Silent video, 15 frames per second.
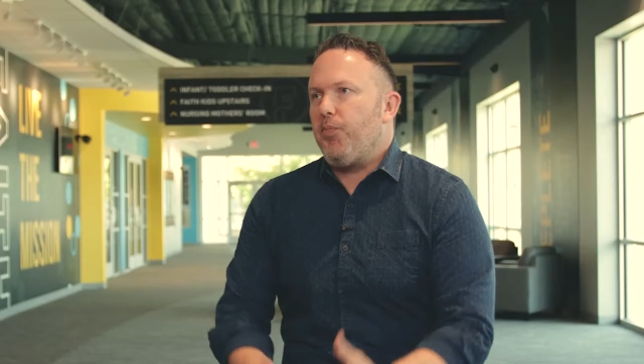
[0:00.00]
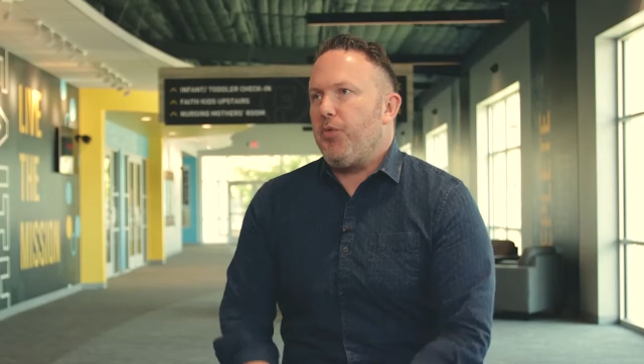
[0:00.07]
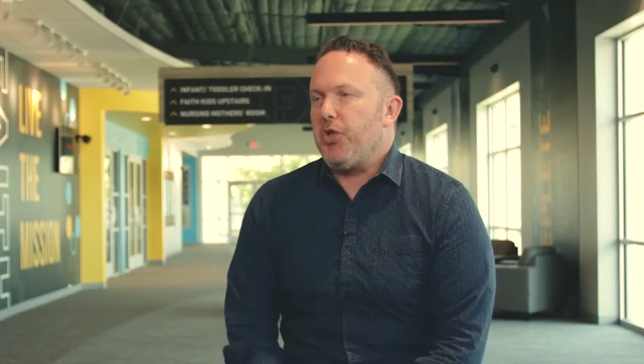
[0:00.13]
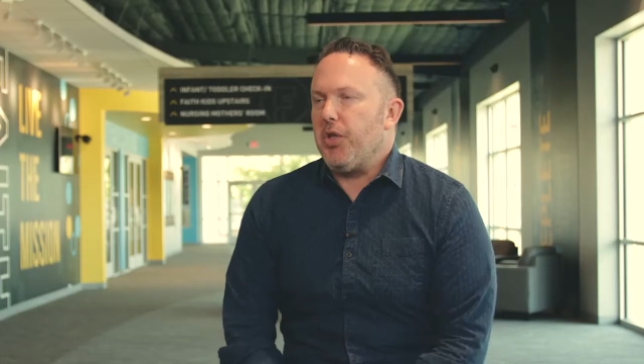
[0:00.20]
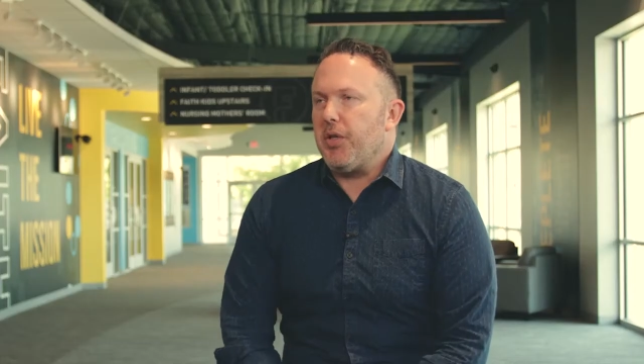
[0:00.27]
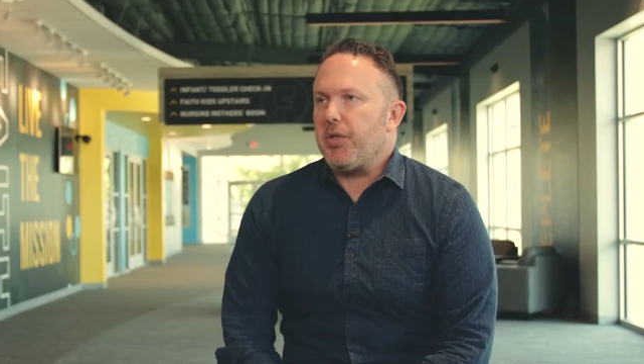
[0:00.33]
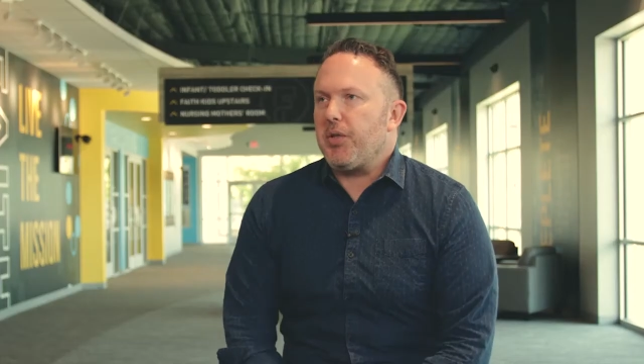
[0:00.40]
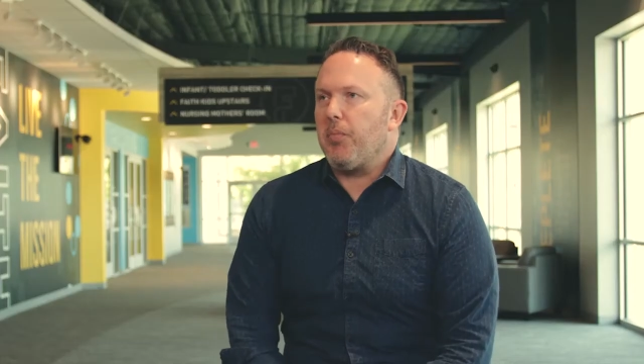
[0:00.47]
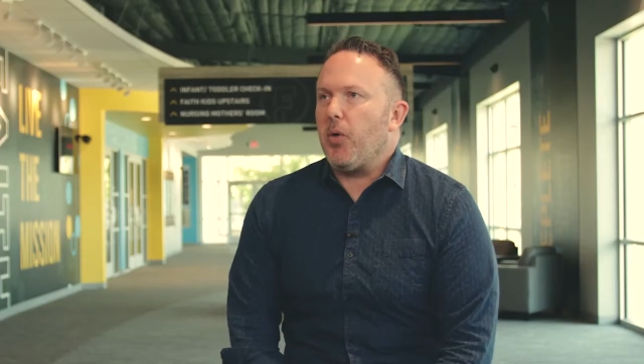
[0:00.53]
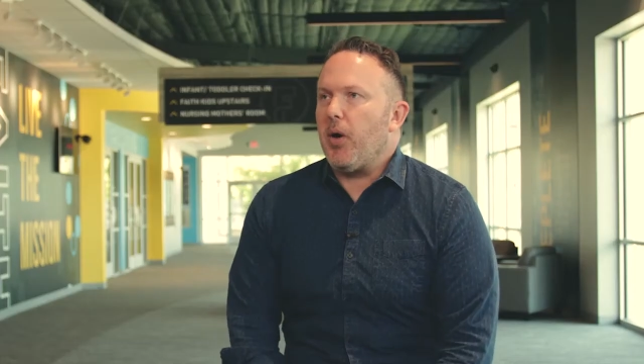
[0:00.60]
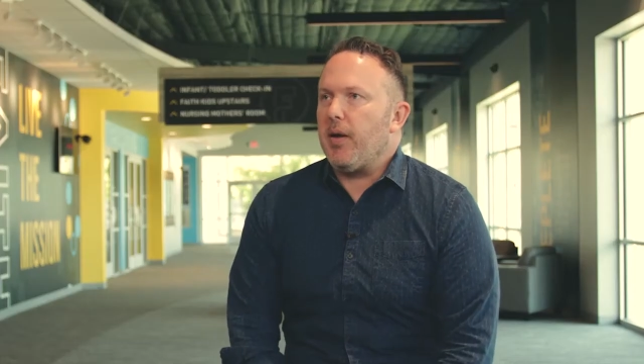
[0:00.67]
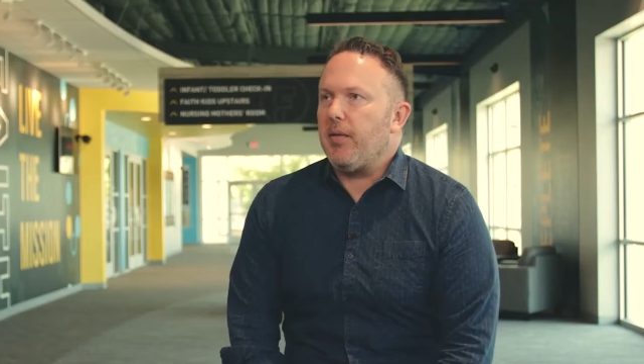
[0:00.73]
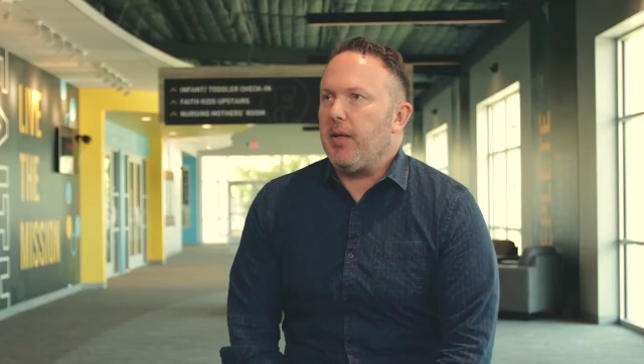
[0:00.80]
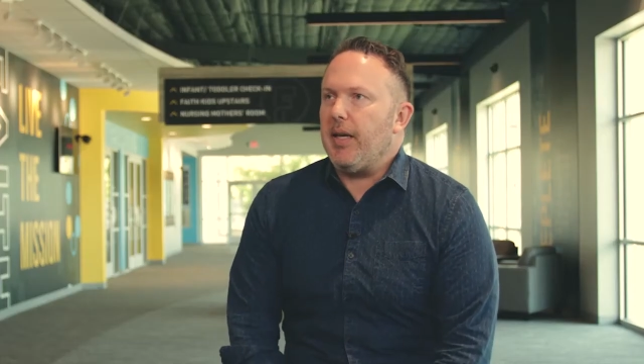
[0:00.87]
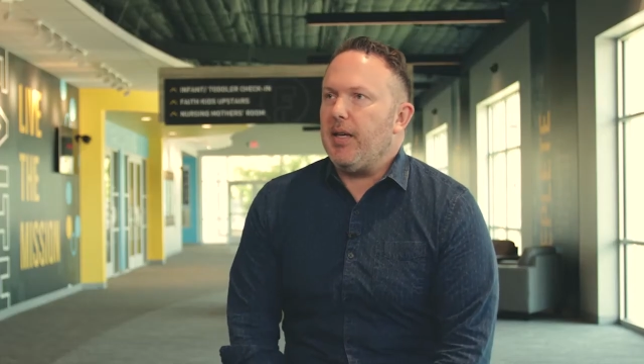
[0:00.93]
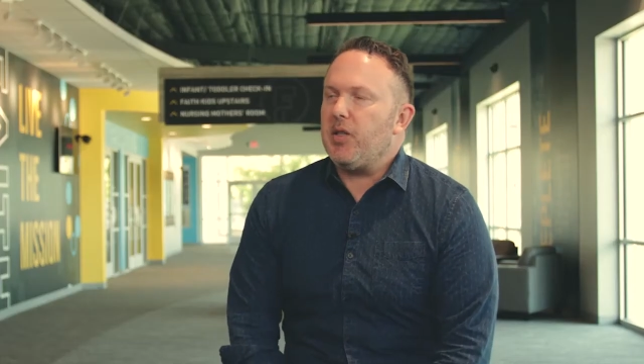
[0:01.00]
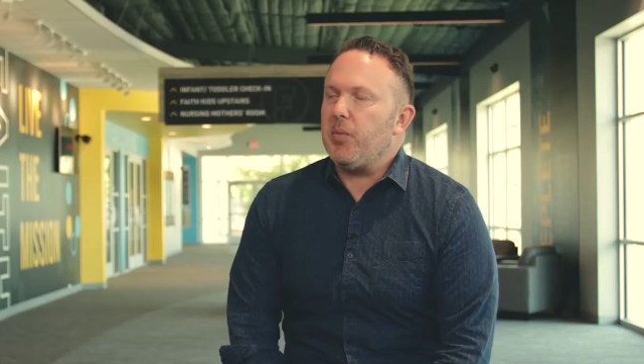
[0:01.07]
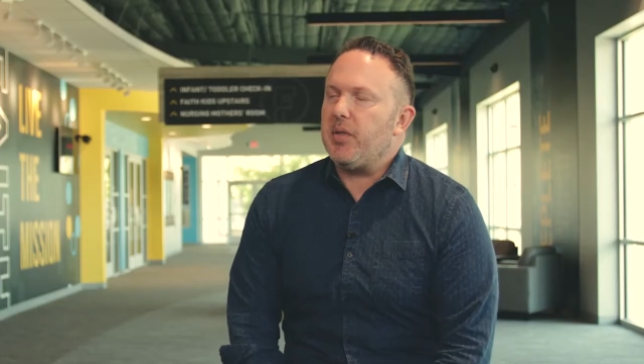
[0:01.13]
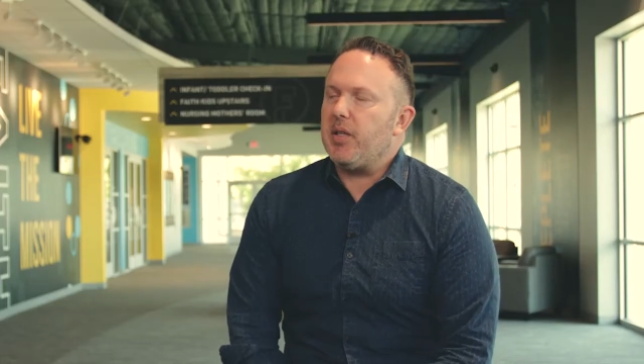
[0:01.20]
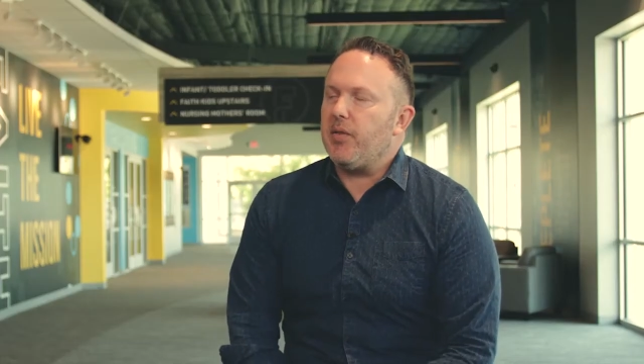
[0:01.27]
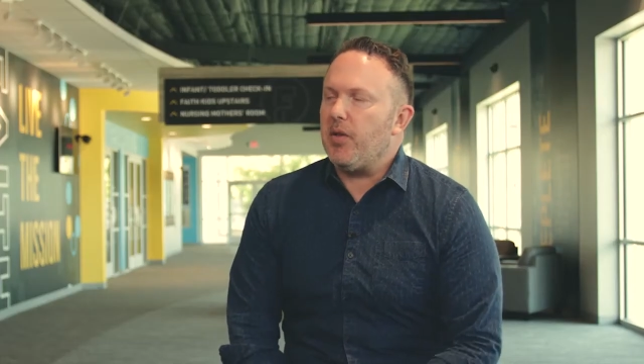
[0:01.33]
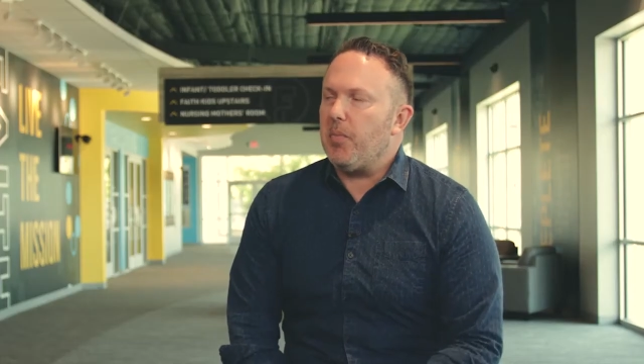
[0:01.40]
just brought the
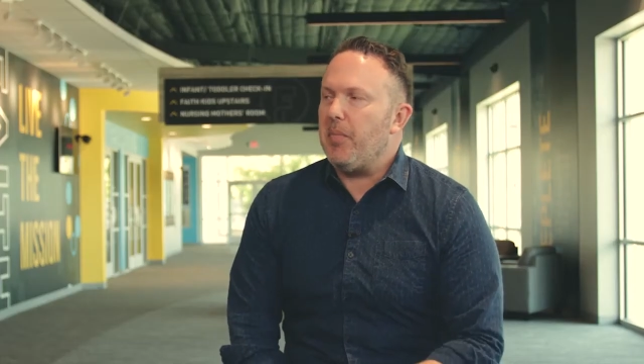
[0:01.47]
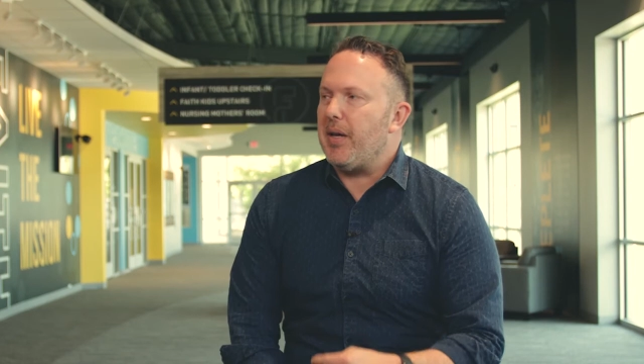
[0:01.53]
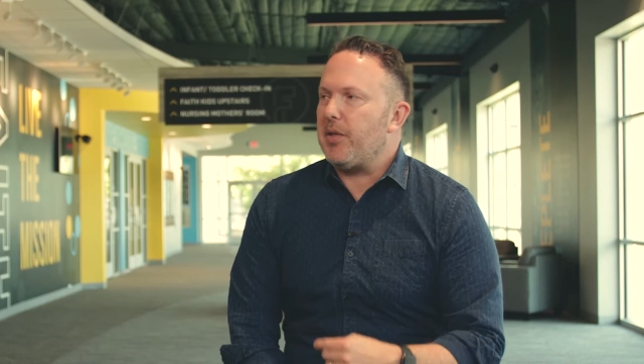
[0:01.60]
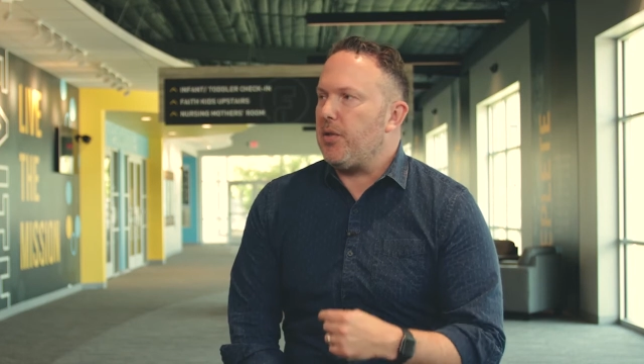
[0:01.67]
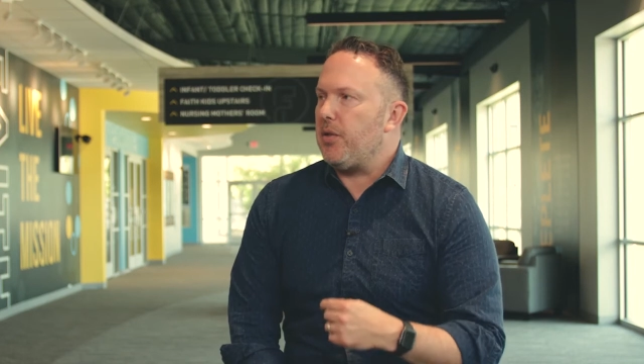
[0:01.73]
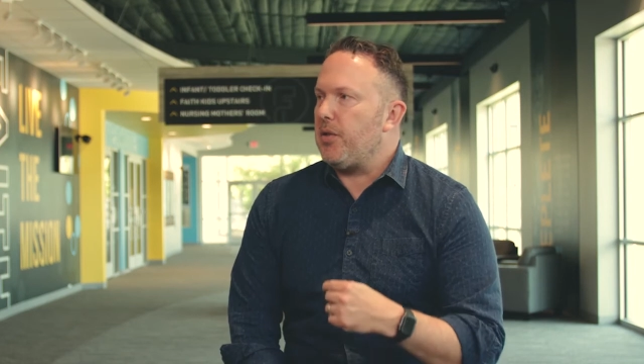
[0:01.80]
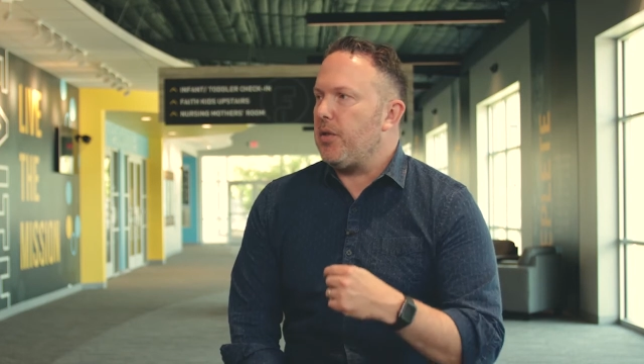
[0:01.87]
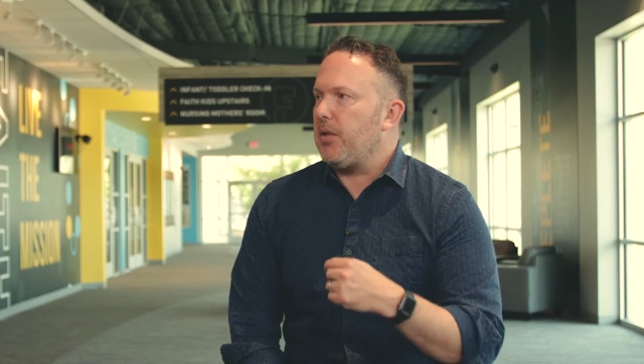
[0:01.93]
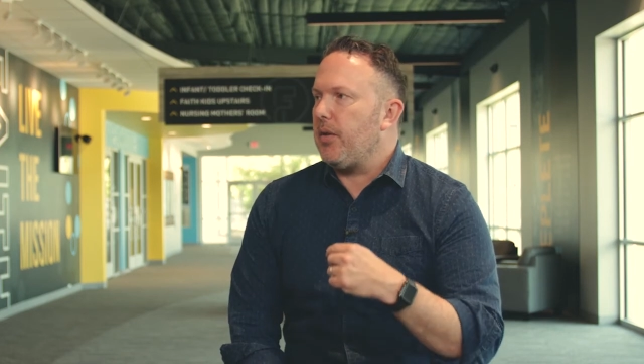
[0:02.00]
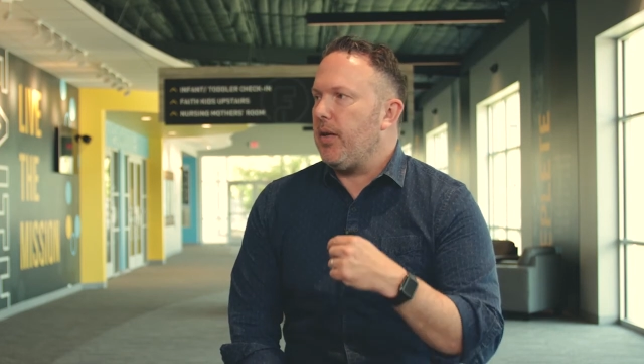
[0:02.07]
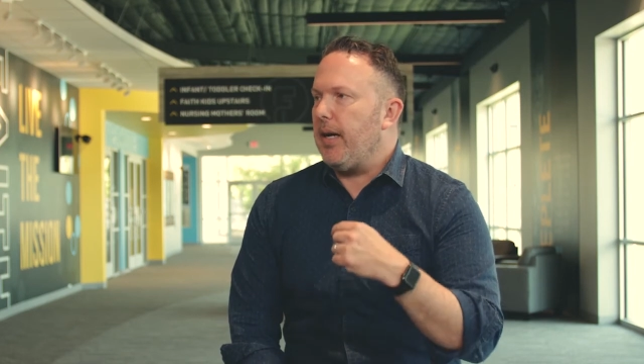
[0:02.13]
intimacy of the message.